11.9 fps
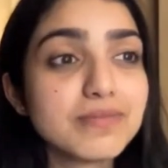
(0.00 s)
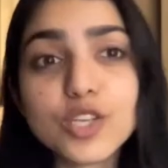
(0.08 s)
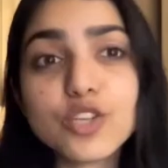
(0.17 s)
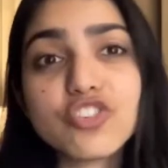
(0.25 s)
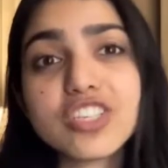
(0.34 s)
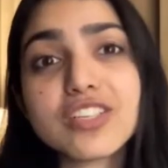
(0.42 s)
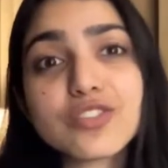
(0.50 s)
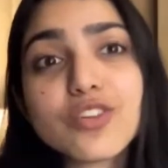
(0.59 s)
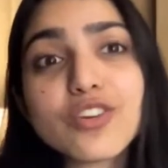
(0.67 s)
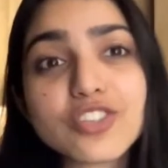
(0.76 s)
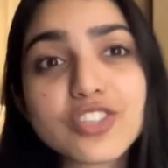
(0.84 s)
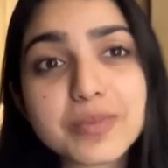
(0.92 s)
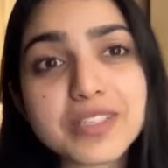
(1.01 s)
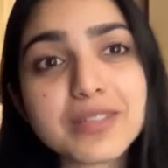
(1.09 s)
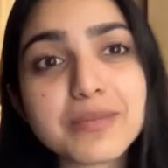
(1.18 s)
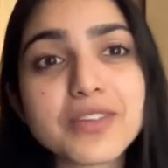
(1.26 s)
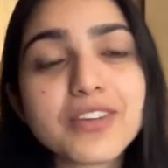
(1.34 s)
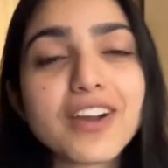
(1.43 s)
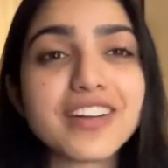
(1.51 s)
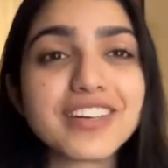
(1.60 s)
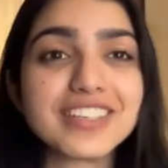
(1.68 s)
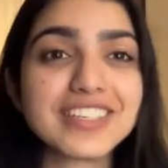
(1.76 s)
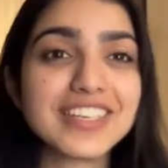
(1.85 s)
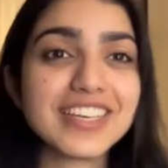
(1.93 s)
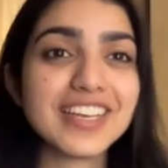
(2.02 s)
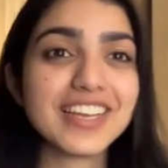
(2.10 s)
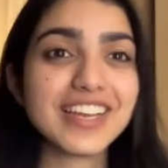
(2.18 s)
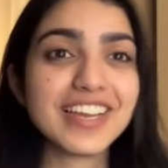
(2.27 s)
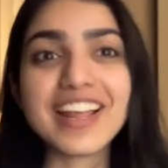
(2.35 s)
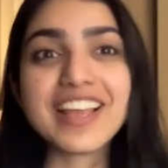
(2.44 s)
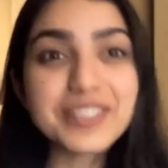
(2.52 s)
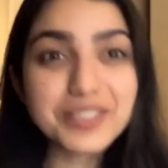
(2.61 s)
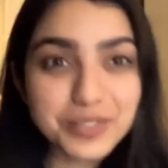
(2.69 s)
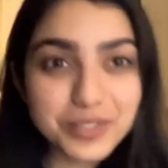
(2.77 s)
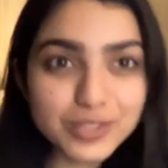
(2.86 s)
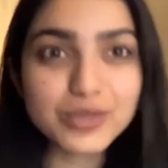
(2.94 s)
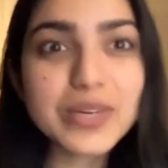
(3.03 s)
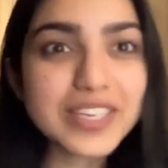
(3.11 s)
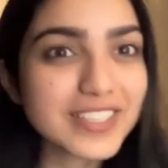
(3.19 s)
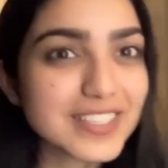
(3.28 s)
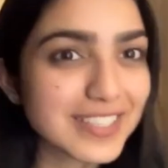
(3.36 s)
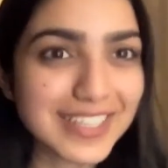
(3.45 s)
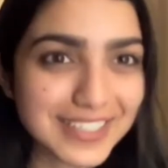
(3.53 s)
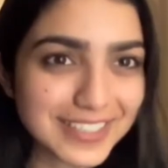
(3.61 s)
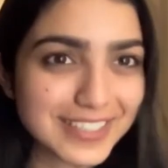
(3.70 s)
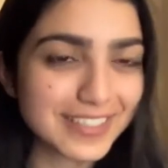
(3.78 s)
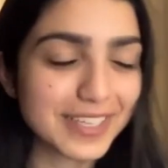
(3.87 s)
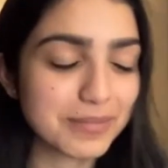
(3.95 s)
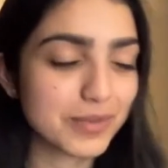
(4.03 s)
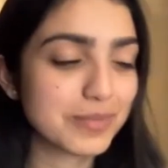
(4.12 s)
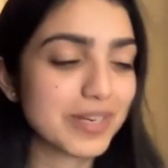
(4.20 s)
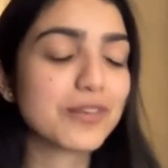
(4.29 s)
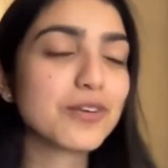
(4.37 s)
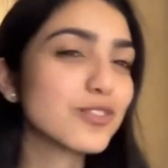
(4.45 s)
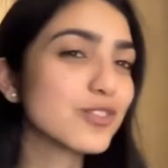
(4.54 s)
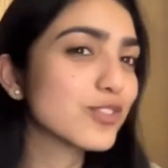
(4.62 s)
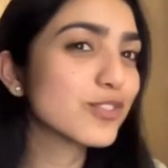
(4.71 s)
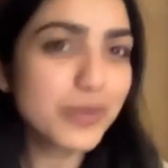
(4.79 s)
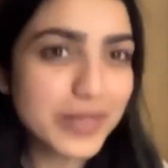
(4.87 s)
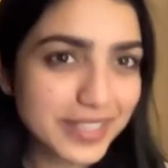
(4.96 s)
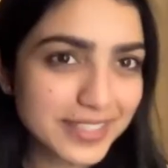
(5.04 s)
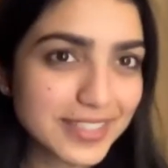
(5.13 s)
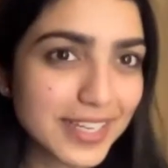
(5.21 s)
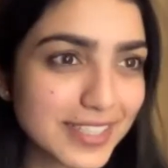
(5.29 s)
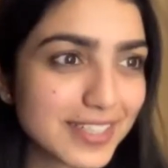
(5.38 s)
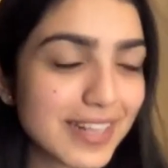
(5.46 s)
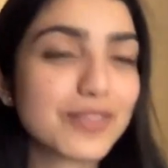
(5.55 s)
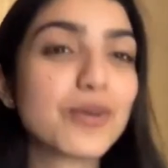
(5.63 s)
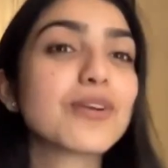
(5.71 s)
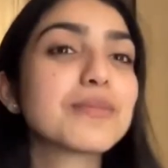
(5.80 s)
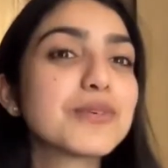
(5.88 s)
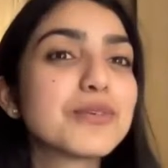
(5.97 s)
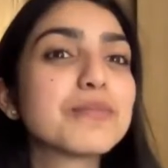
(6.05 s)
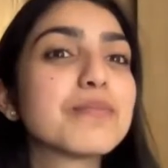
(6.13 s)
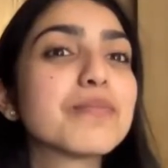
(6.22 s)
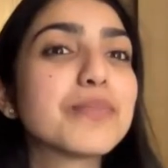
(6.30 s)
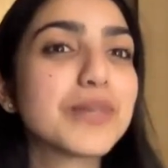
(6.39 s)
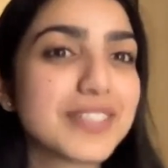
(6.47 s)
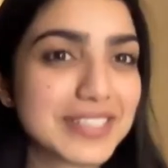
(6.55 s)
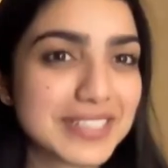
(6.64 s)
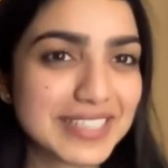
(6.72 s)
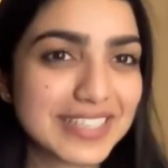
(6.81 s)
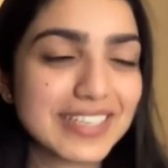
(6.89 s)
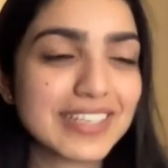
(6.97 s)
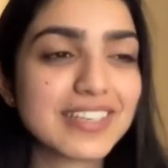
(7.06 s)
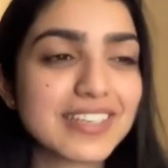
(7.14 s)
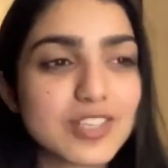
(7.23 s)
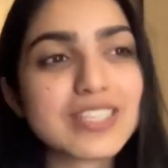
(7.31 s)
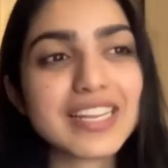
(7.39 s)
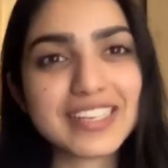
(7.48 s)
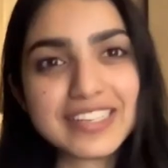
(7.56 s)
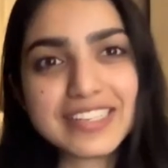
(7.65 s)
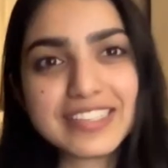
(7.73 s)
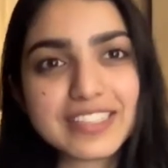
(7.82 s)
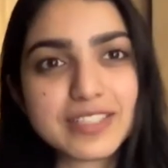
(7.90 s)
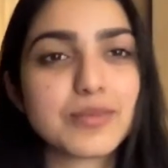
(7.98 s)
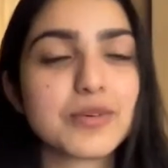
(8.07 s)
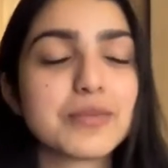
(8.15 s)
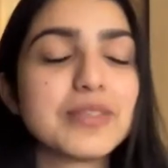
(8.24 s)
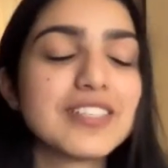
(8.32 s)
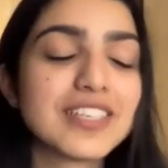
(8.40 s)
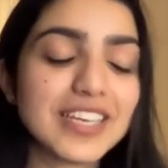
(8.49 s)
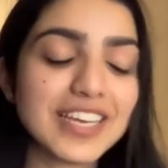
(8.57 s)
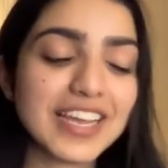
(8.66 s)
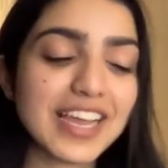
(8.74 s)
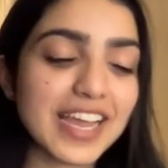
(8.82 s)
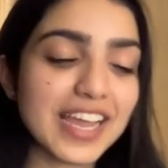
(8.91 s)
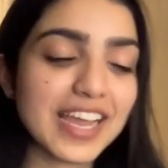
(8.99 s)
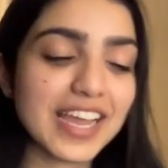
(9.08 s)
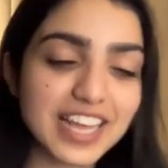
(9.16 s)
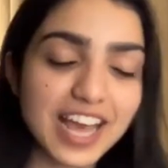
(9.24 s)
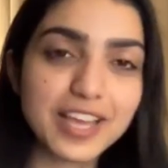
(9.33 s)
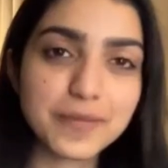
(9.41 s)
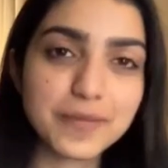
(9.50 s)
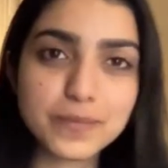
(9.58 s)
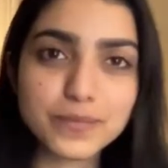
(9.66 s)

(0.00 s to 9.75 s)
she does not. She picks up the card. And I get so excited in that moment. I got so excited. I thought I'm going to burst, just like in this moment. And I